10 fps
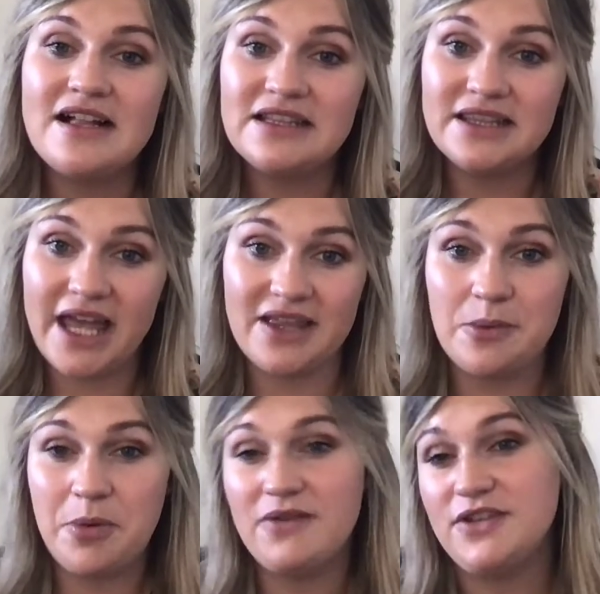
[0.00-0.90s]
like the
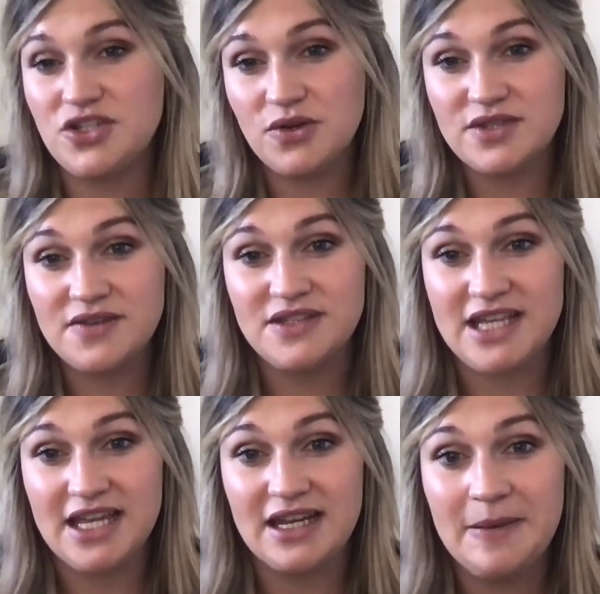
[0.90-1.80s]
prophet Joseph
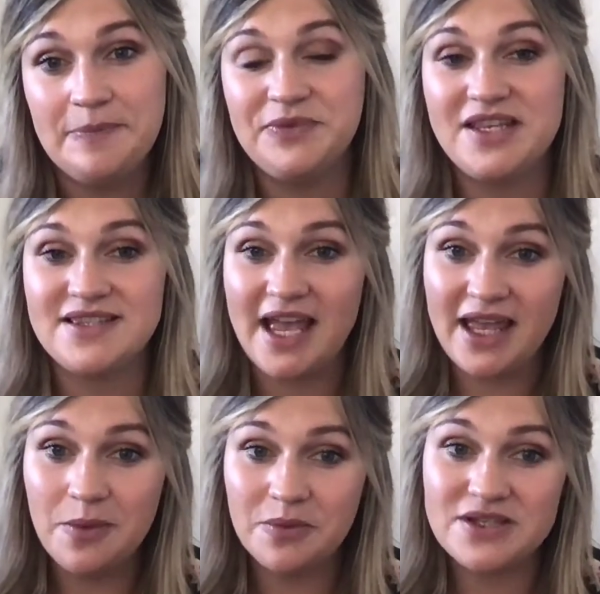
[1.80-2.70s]
did. The
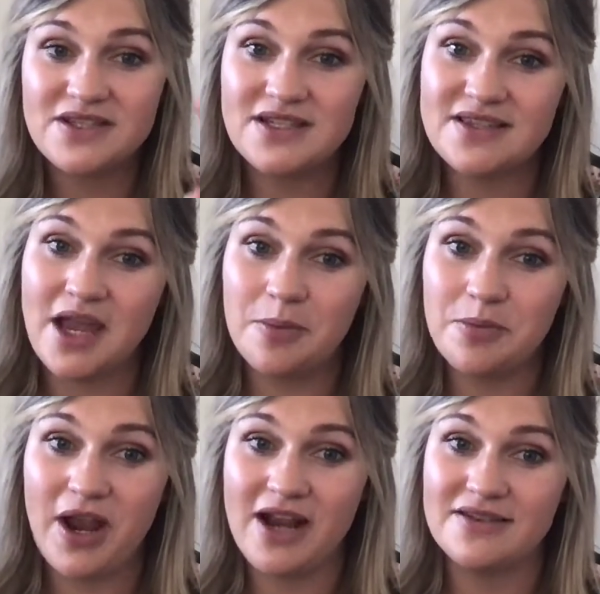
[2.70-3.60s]
second was to say our
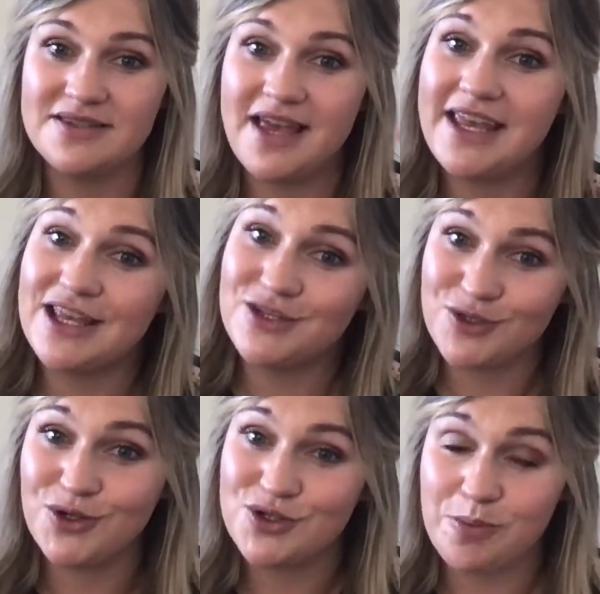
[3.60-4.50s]
prayers, like in
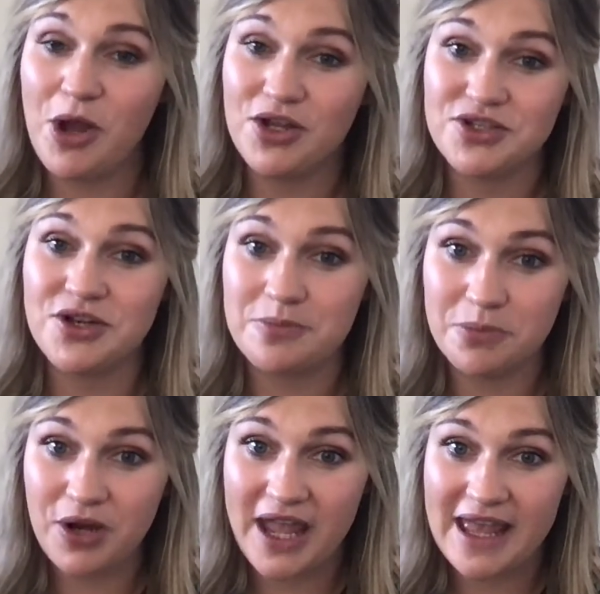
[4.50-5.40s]
Search, Ponder, and
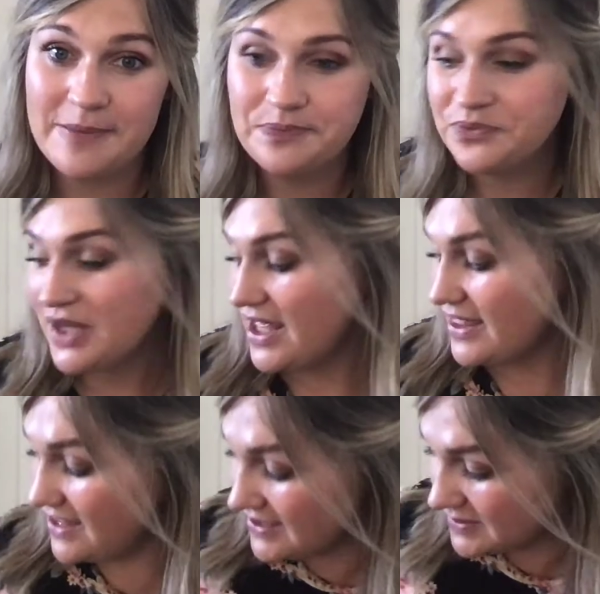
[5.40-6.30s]
Pray.
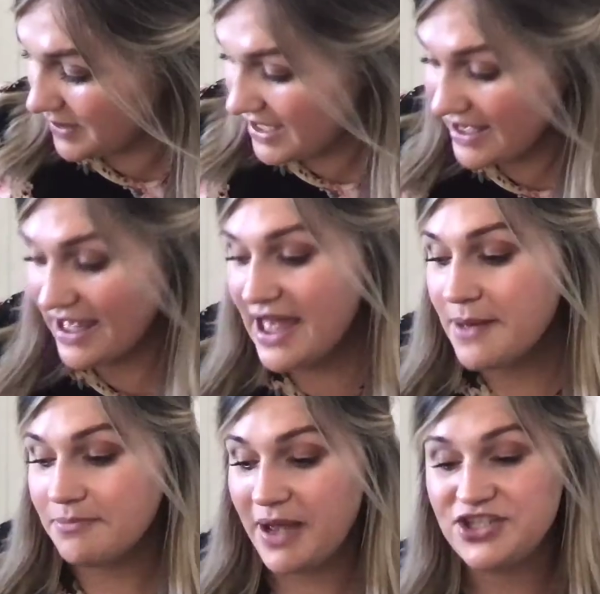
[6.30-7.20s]
This week,
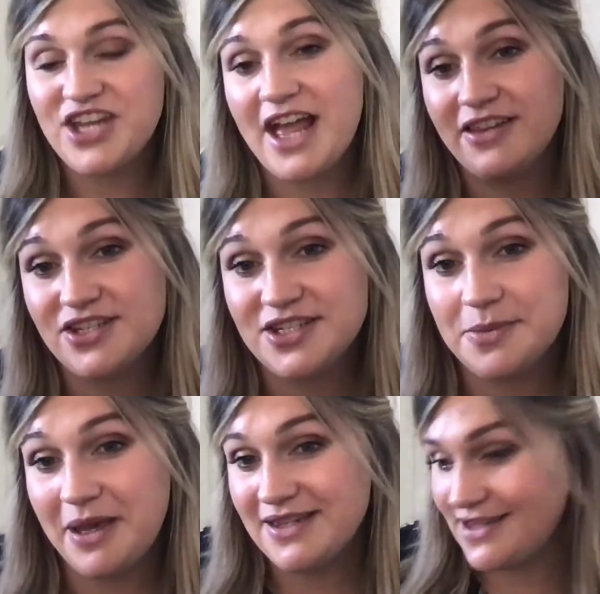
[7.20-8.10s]
my challenge
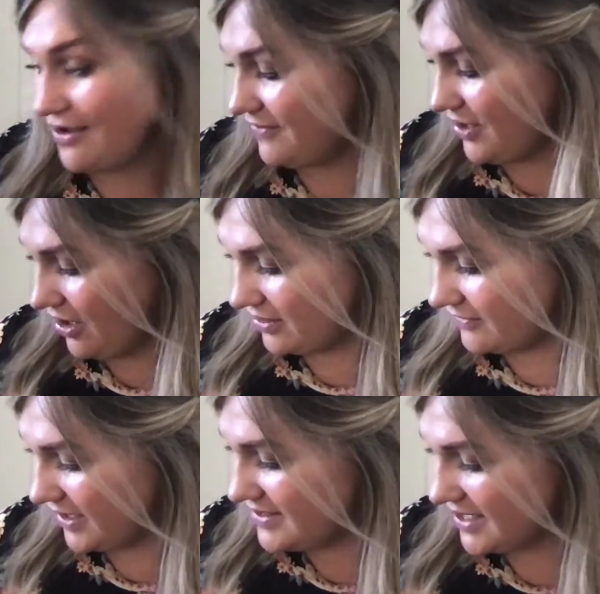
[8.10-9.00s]
to myself and all
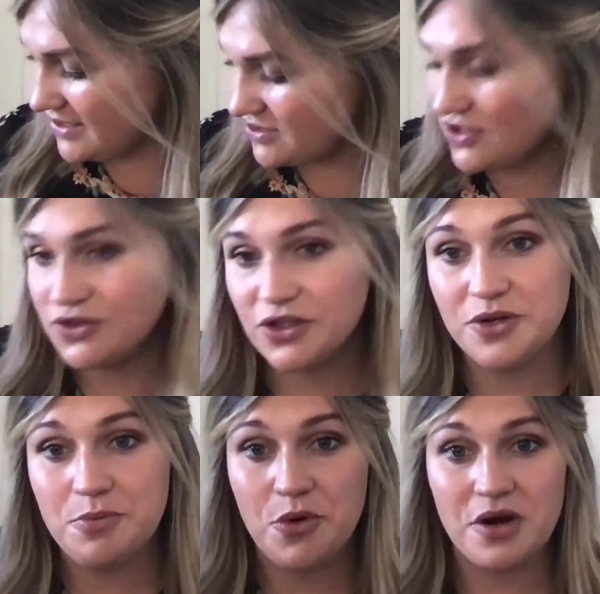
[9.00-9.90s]
of us is to
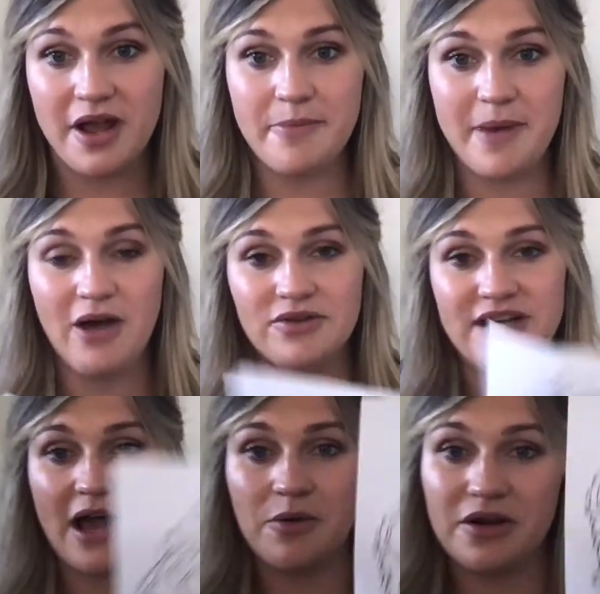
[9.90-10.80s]
learn more about
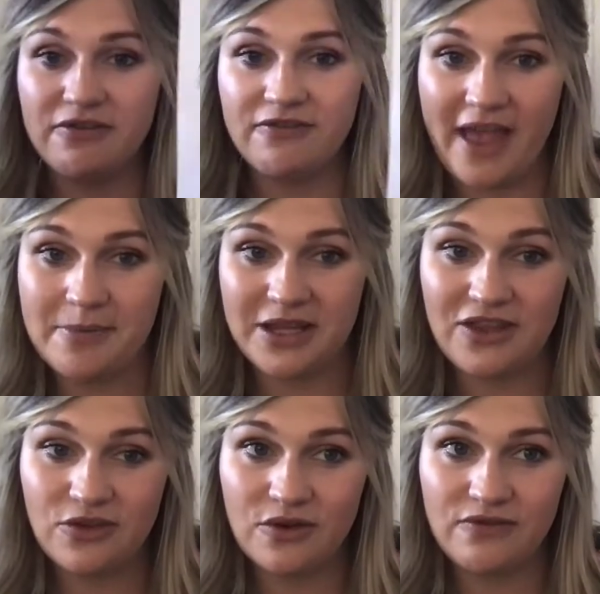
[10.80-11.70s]
our
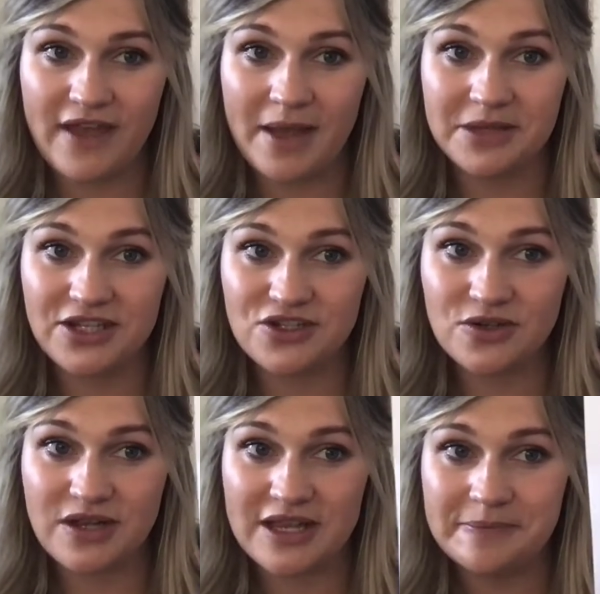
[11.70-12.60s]
family through a family
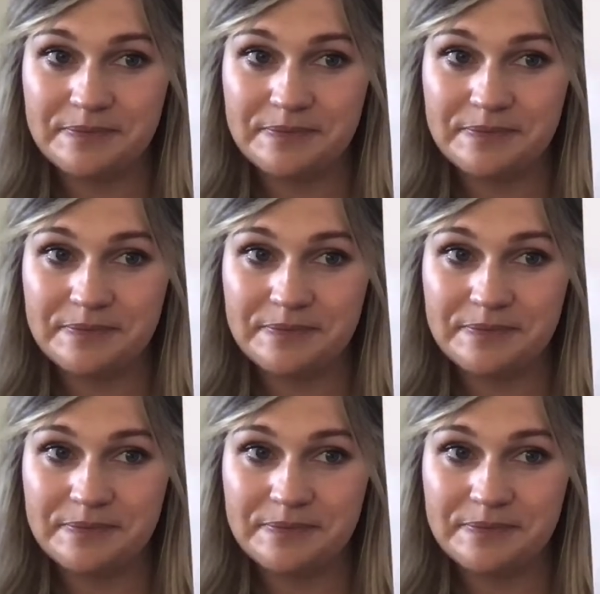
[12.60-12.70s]
tree.